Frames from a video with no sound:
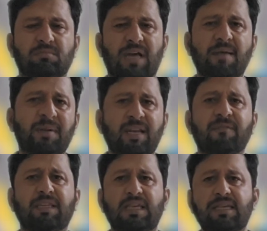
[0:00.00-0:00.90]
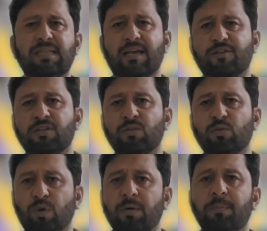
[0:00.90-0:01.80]
I believe these actions
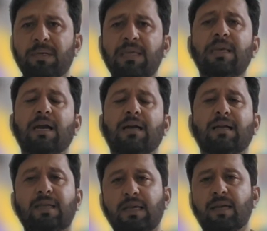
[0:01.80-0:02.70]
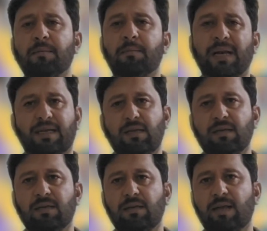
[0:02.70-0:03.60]
could be a clear,
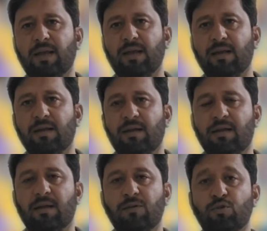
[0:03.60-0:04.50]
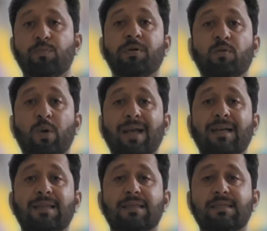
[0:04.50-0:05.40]
practical to
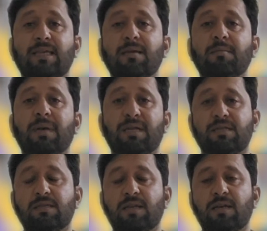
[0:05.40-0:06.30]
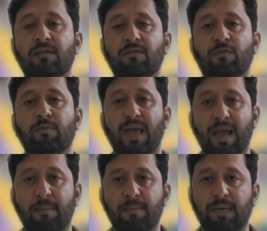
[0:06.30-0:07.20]
prevent the same incident from
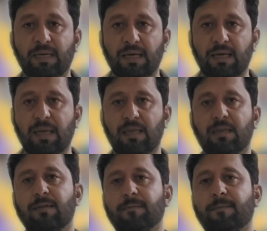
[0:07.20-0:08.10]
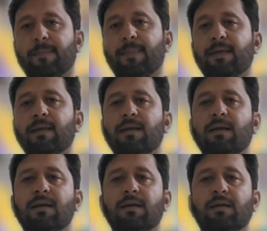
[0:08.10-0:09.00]
happening again.
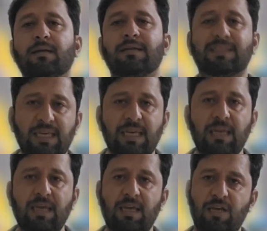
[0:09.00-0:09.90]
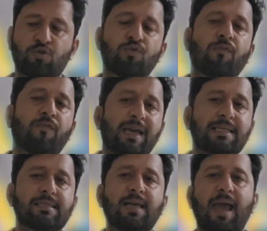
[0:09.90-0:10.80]
The key is to
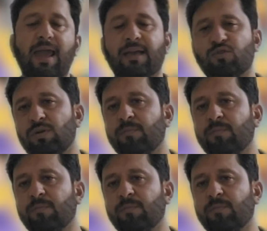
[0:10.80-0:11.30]
fix the actual